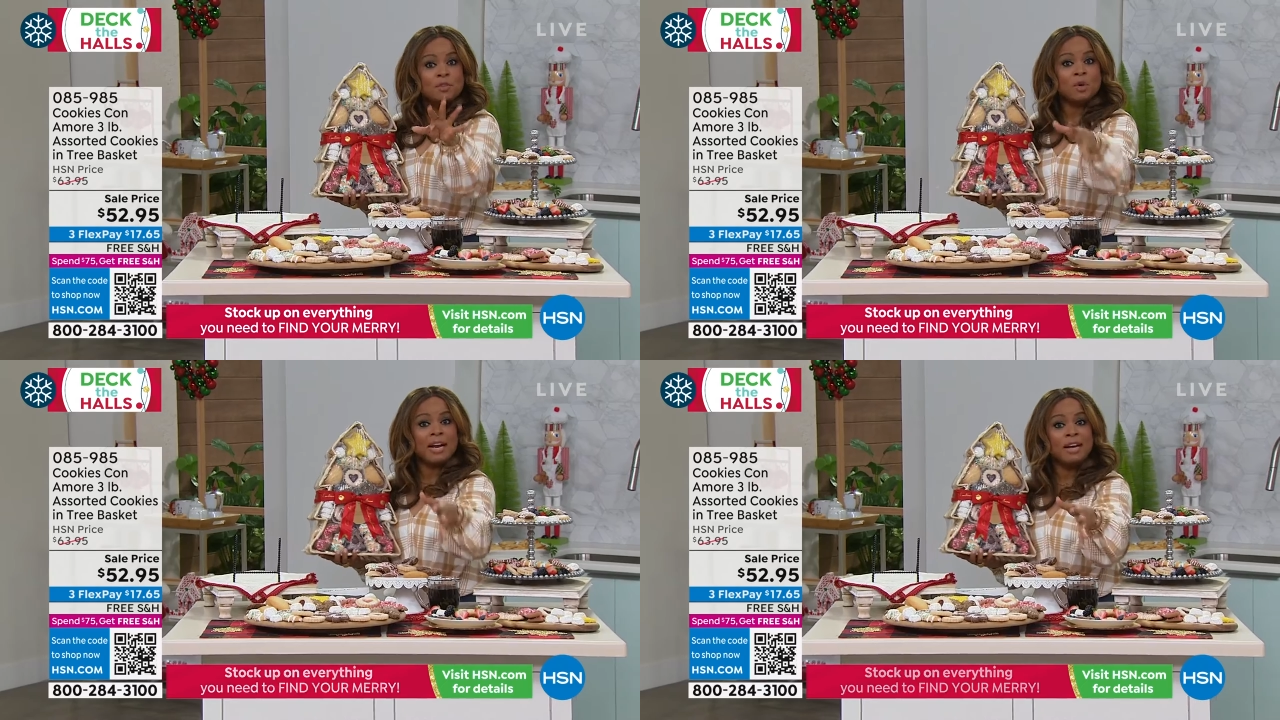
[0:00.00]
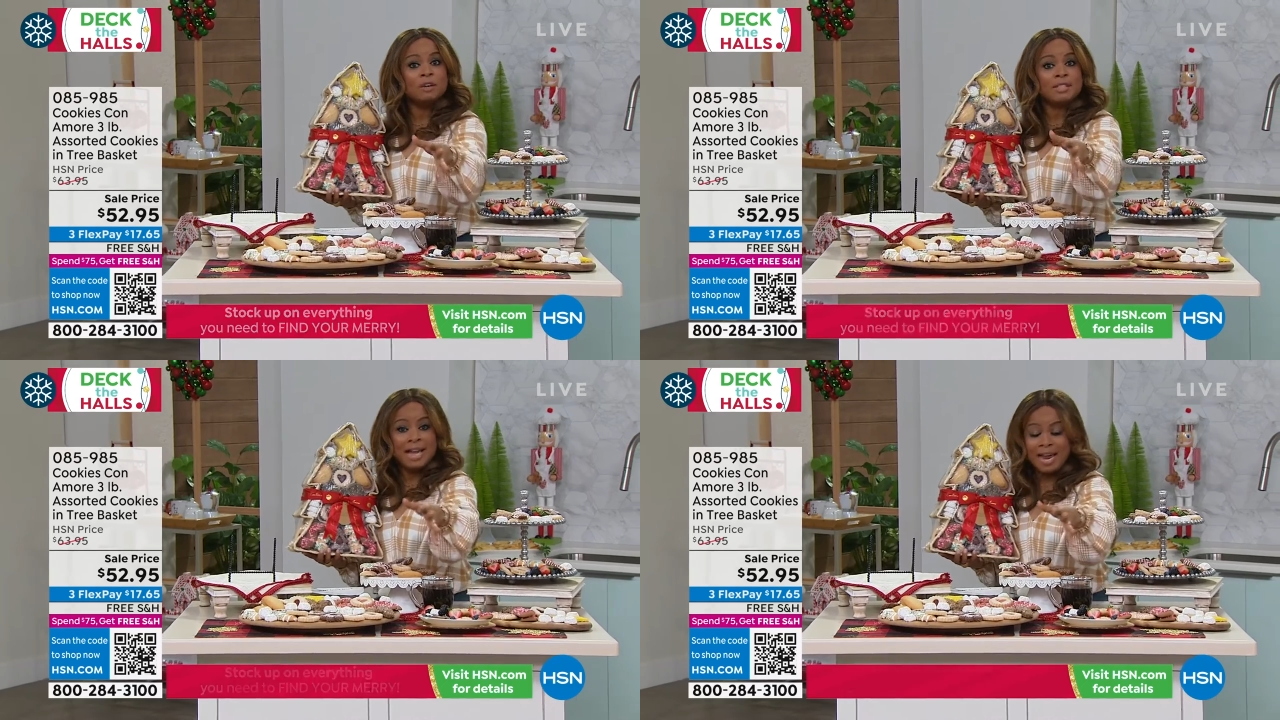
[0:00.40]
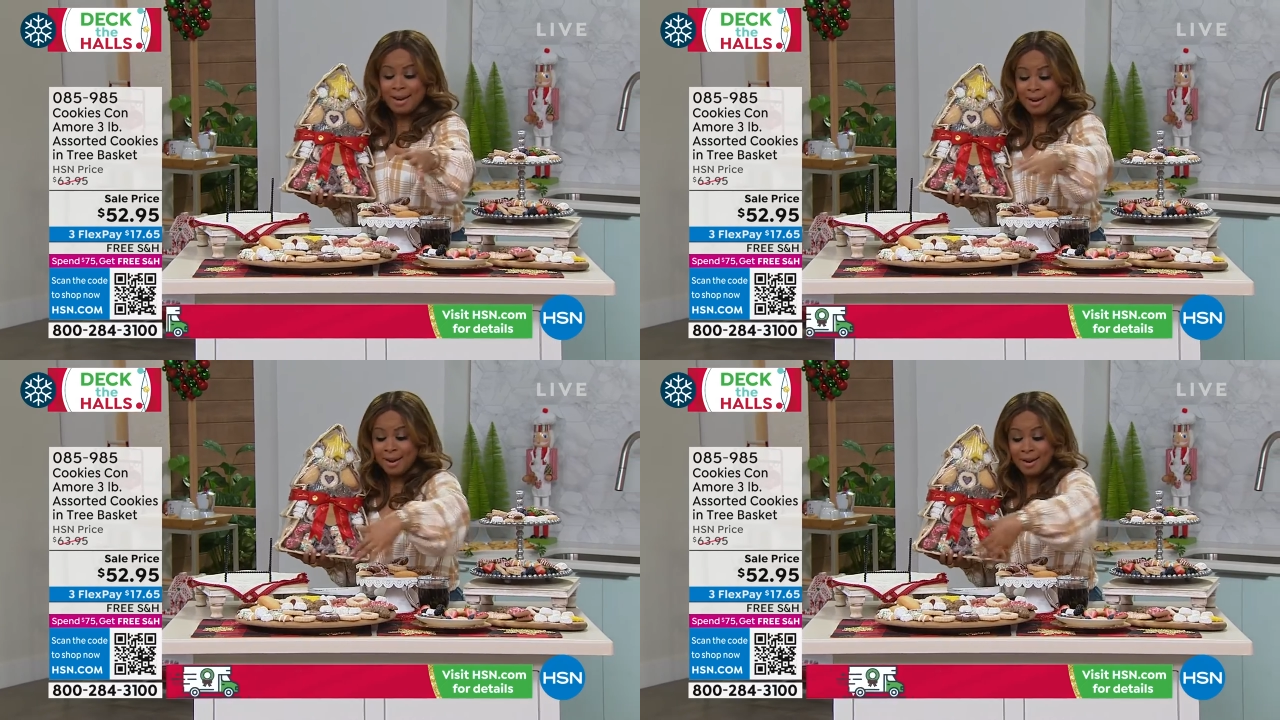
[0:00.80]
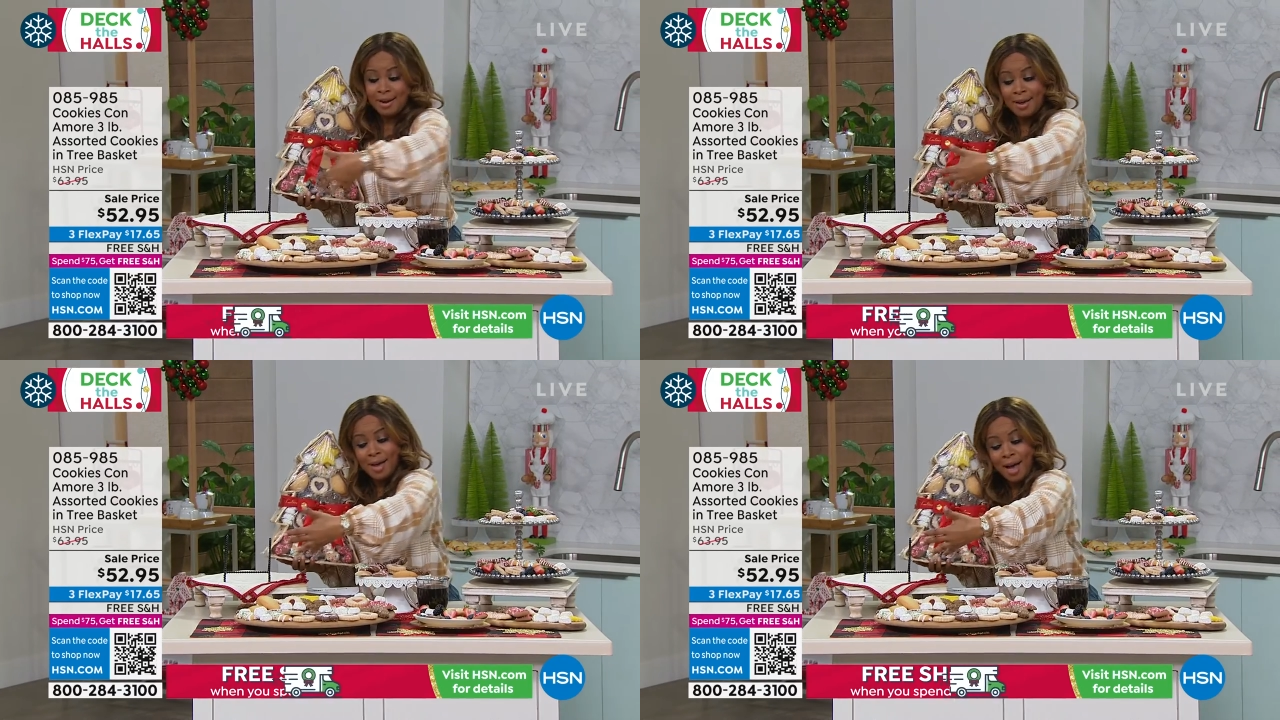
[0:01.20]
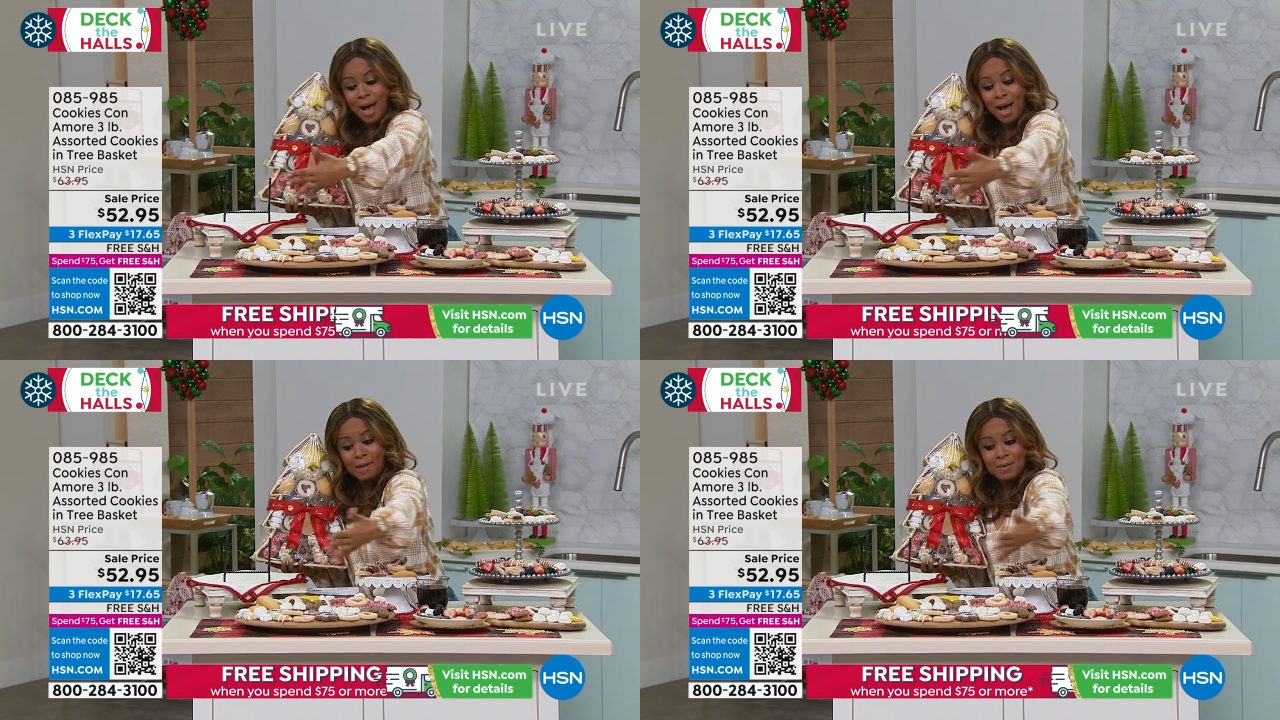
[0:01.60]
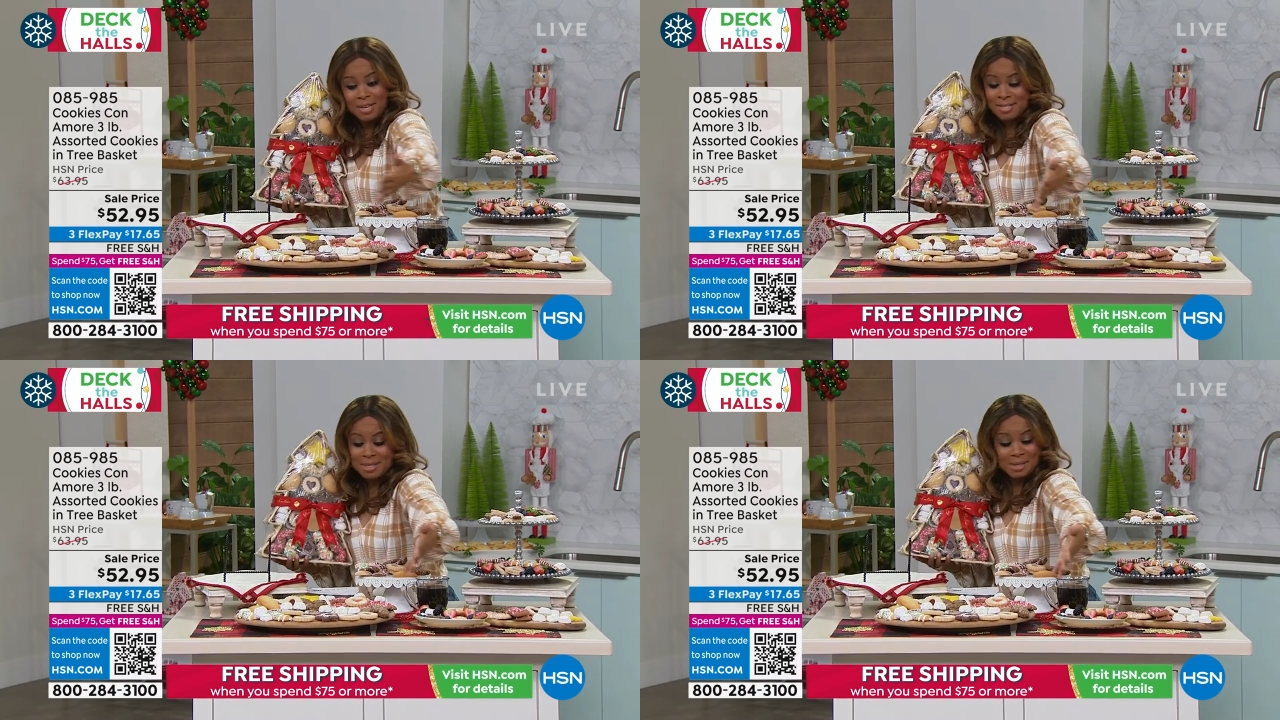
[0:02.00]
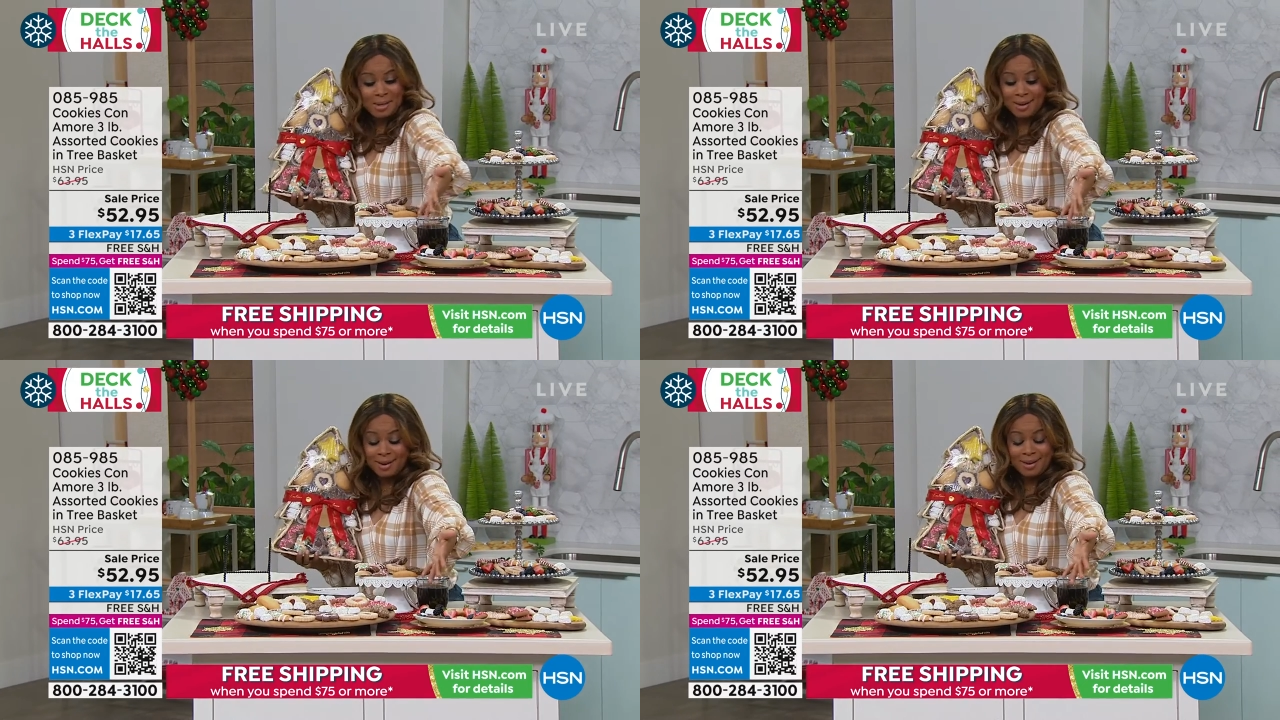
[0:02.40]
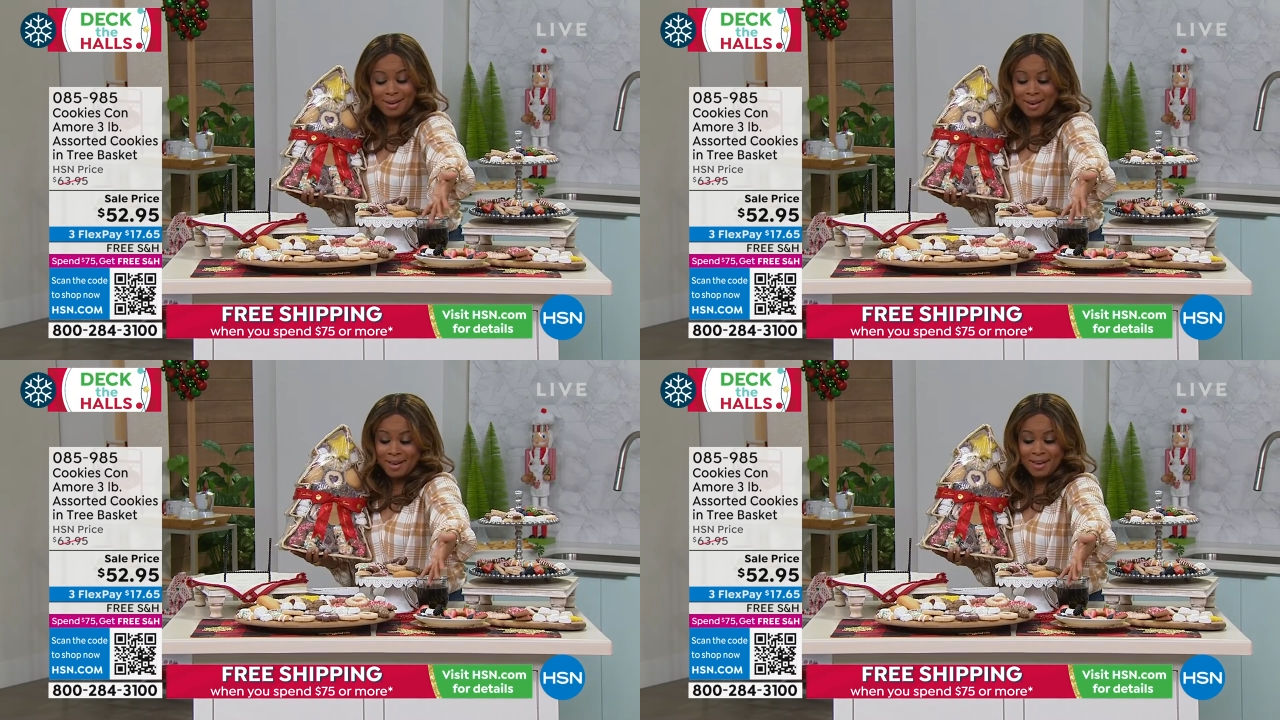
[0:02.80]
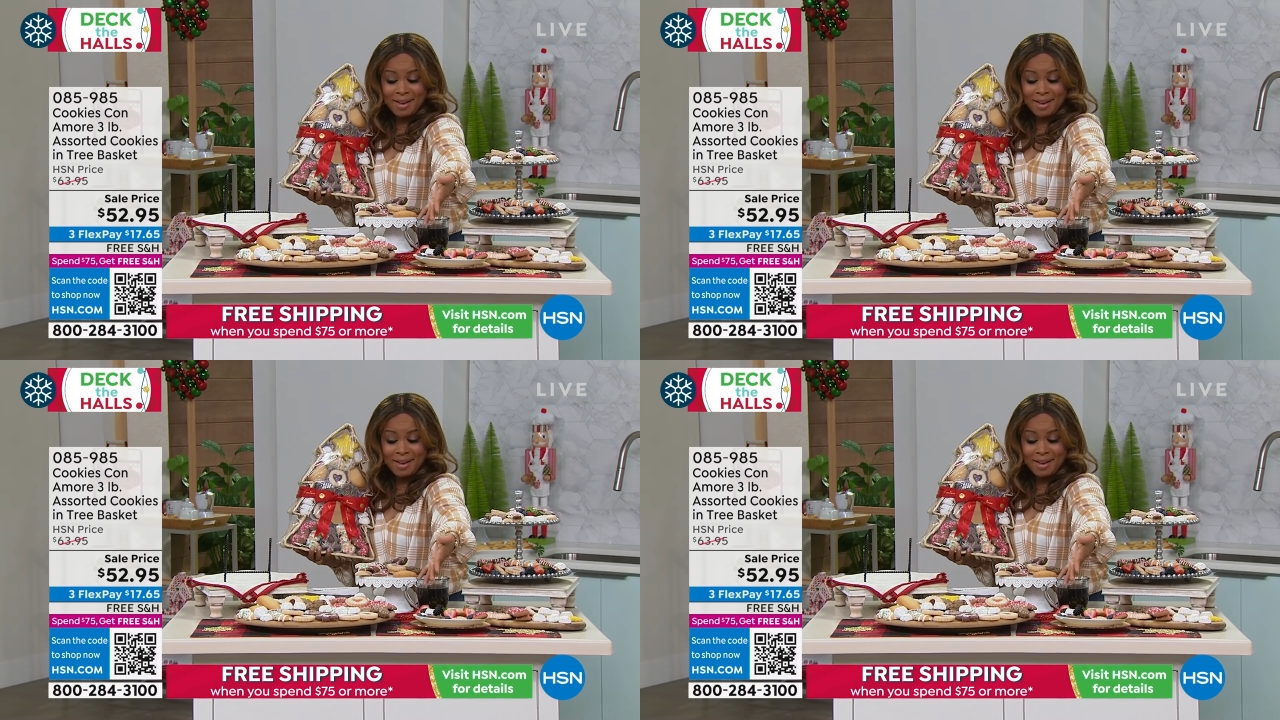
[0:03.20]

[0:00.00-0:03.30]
If you're entertaining, obviously,